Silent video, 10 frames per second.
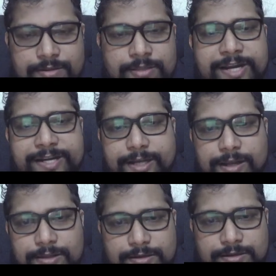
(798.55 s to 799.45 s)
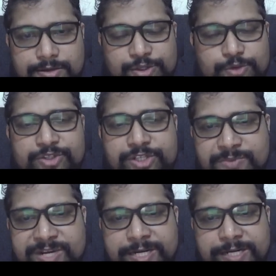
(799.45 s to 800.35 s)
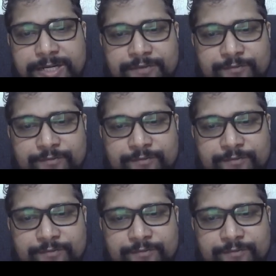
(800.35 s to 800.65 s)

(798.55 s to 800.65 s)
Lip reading: The red color shows turbidity in the